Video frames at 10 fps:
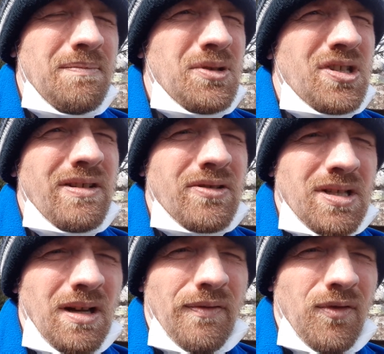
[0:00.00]
mysterious
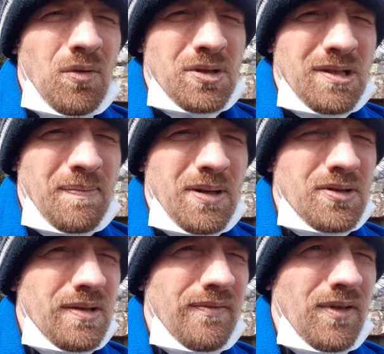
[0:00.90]
life force
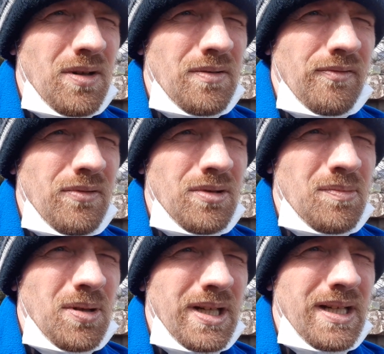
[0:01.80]
supposed to flow through your
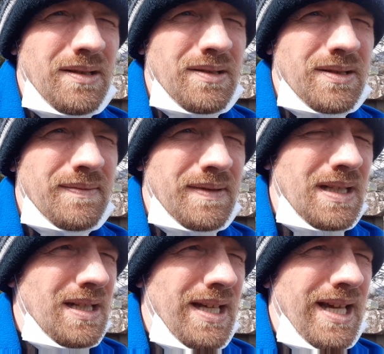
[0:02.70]
body, and
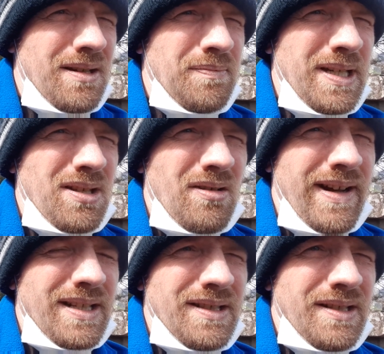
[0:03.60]
it can be
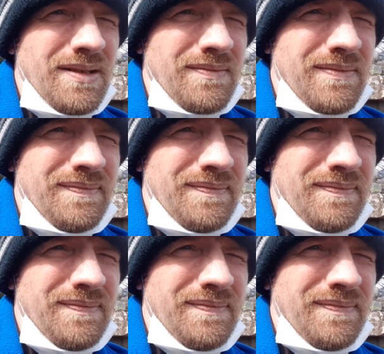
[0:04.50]
directed and